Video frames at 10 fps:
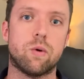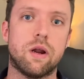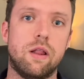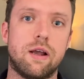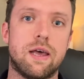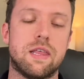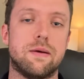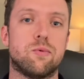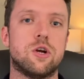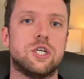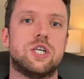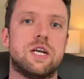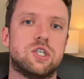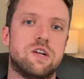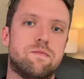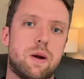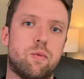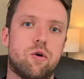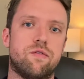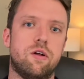going to look at the appreciation of my
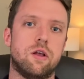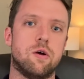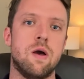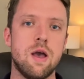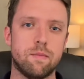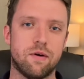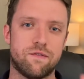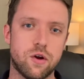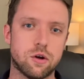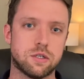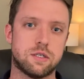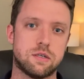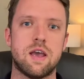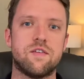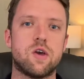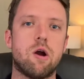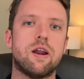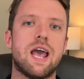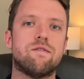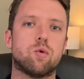portfolio. But first, if you already
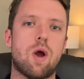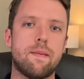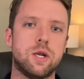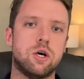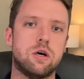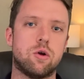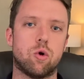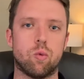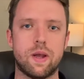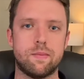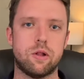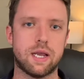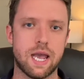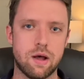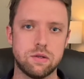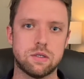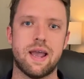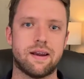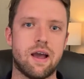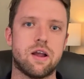have a Robinhood or Webull account
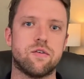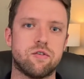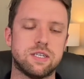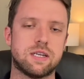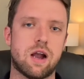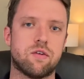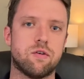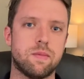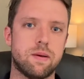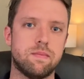and got your free stock from them,